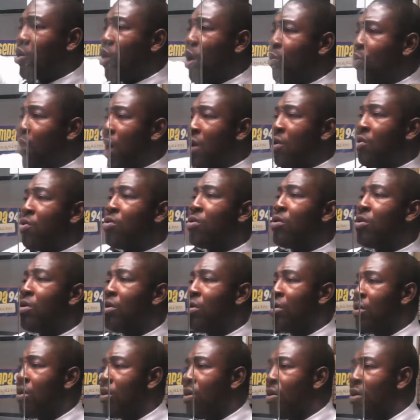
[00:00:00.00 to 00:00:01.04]
Come on,
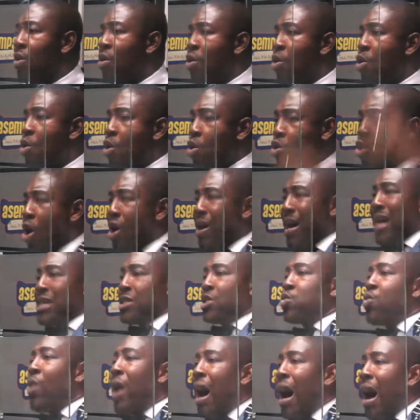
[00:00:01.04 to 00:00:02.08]
Oko
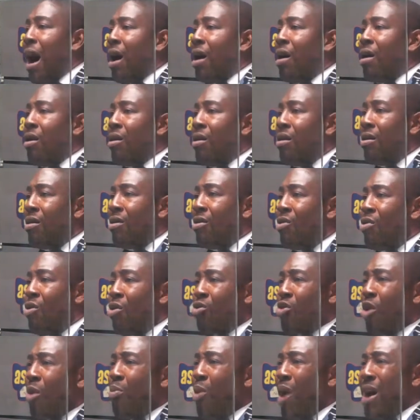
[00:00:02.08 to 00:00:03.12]
Kaswa,
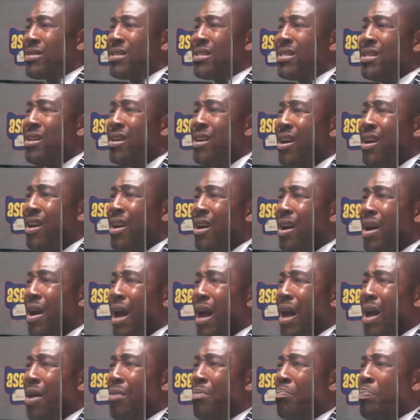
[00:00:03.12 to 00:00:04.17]
Oko Boasi.
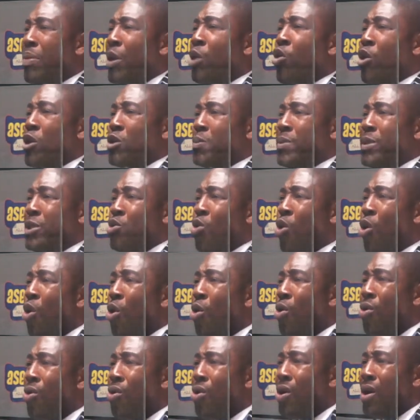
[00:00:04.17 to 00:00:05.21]
A big
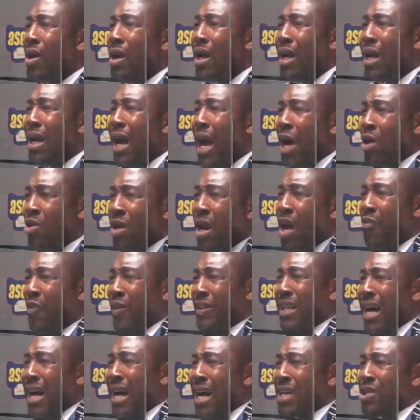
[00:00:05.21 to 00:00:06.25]
hospital. I don't know if I
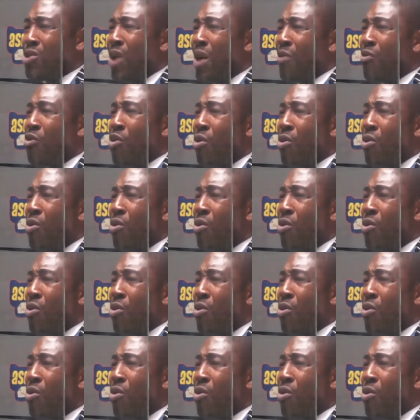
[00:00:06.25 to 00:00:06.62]
take Kaswa.